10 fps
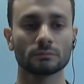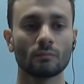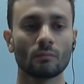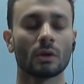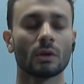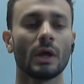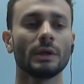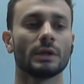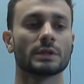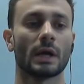line
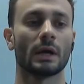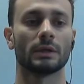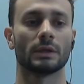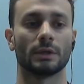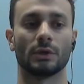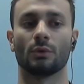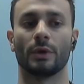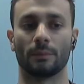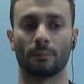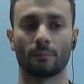is highlighted in
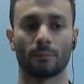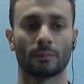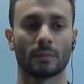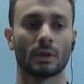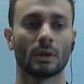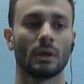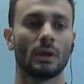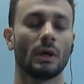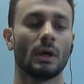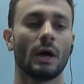green.
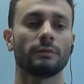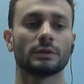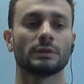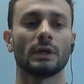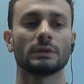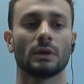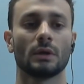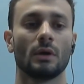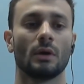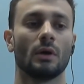After that
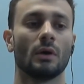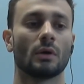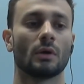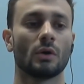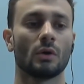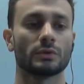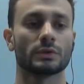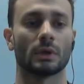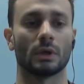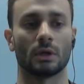goes
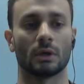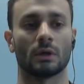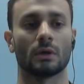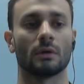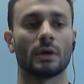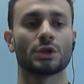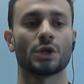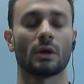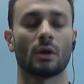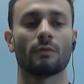a
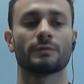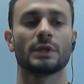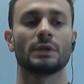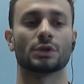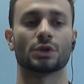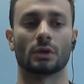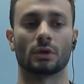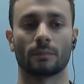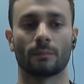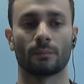check of signature.
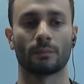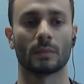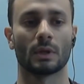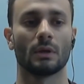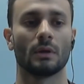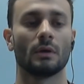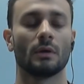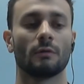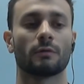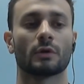
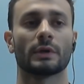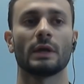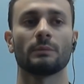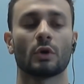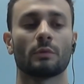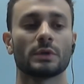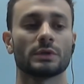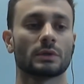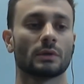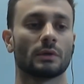For that
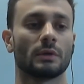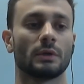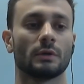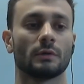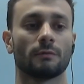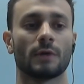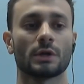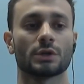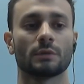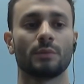purpose, the
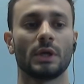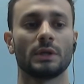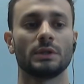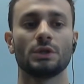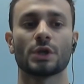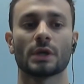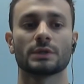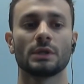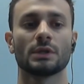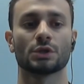function pad check
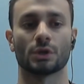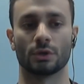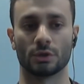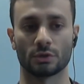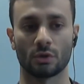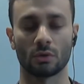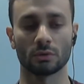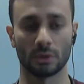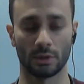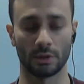signature is called.
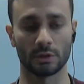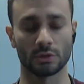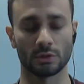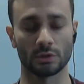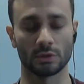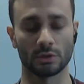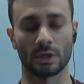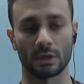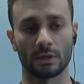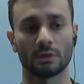It
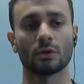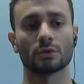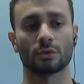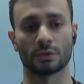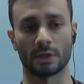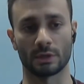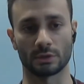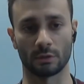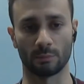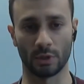also resides
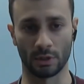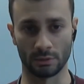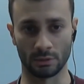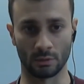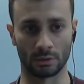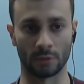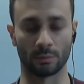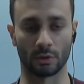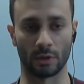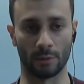in
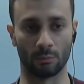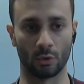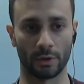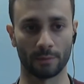pad.lib library,